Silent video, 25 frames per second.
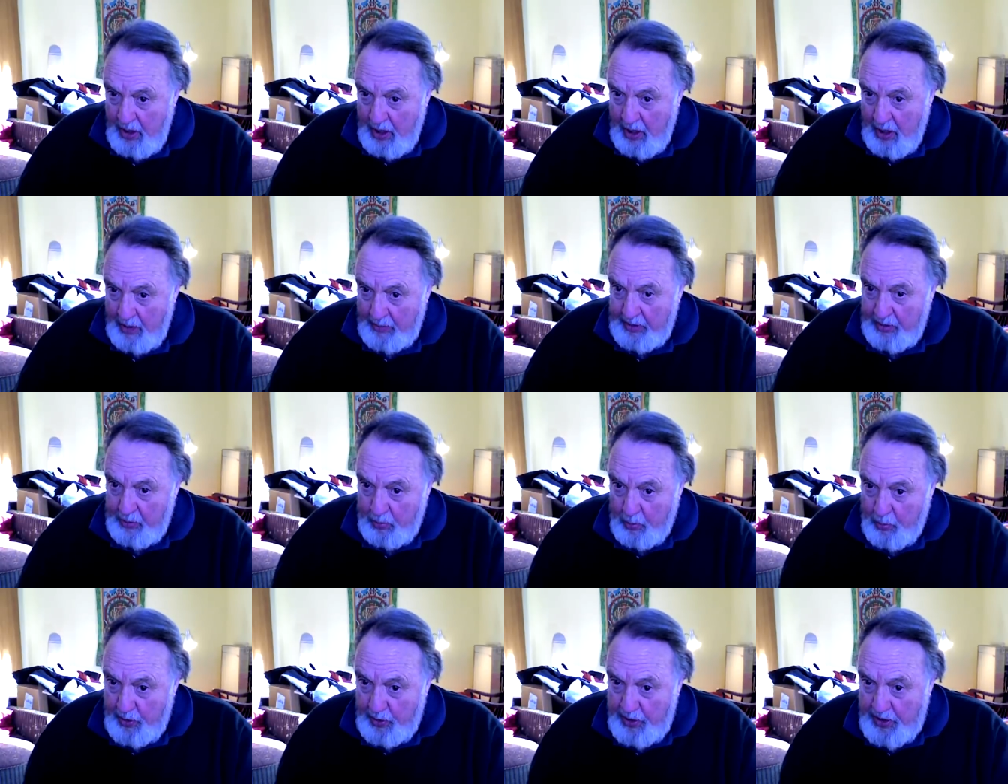I
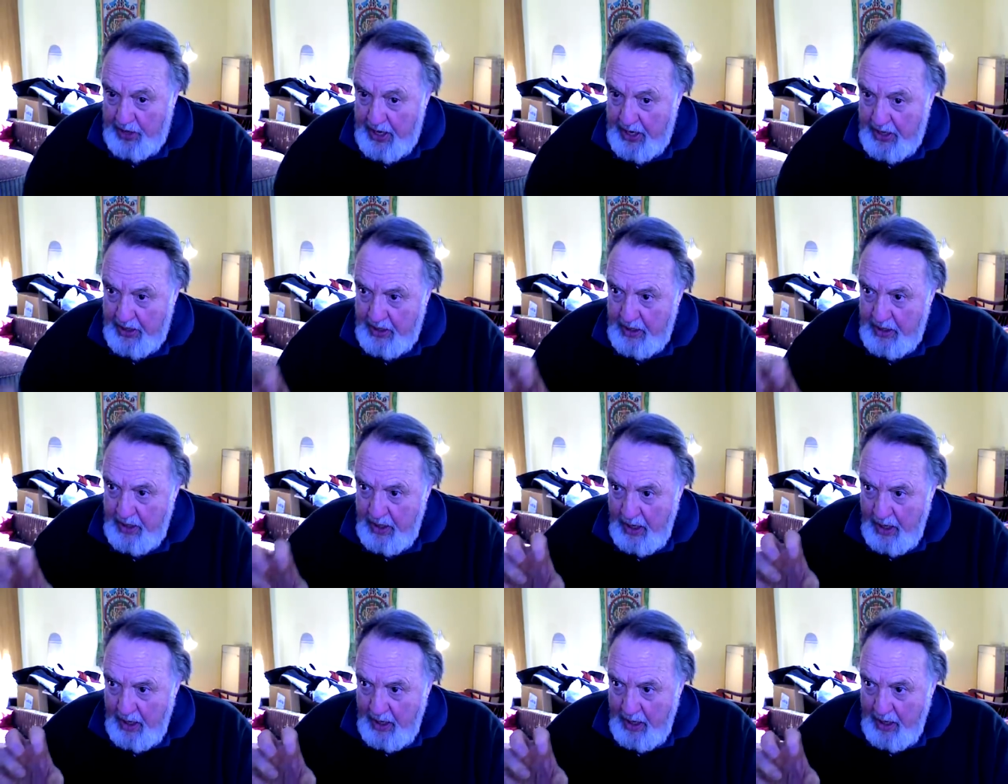mean,
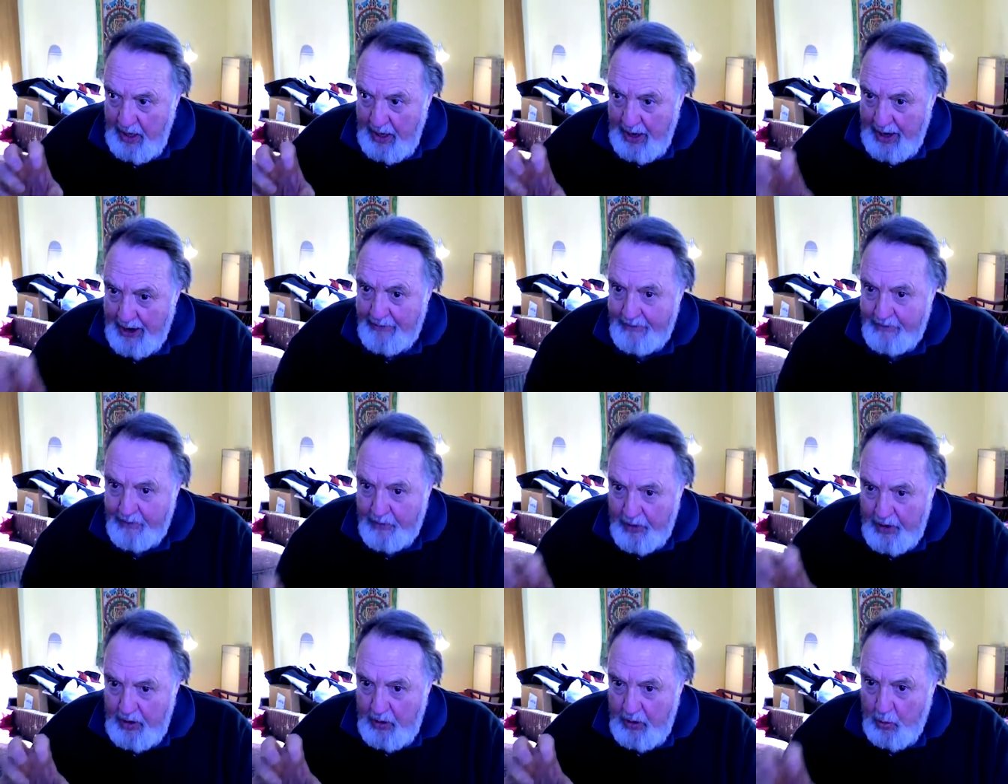within
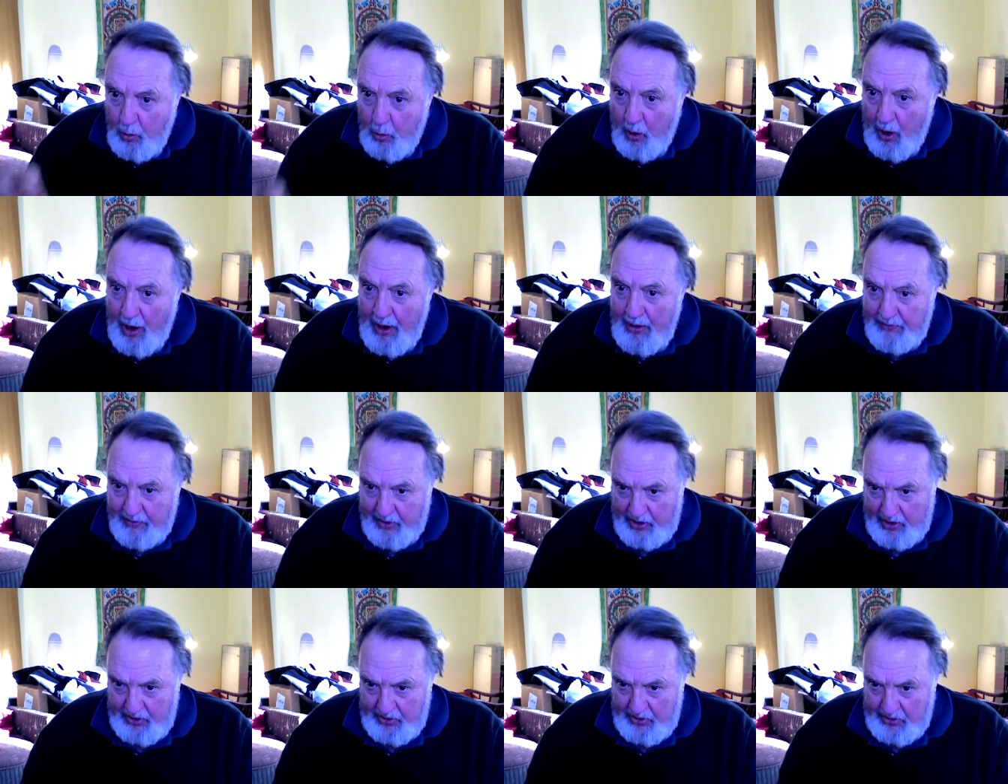every one
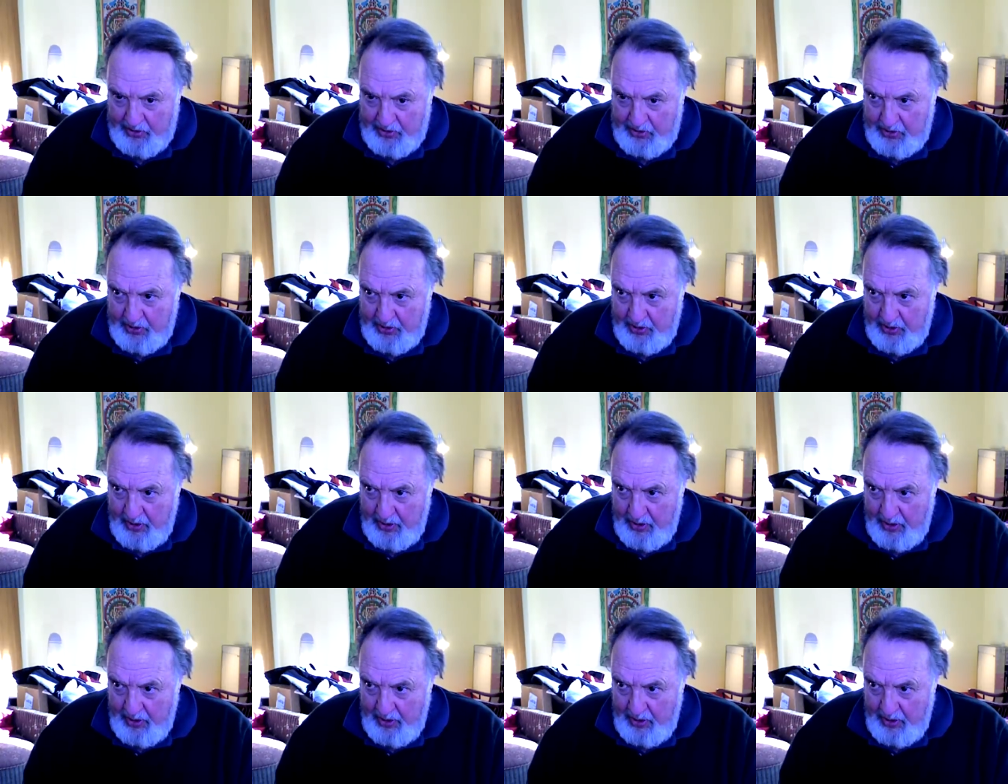of us,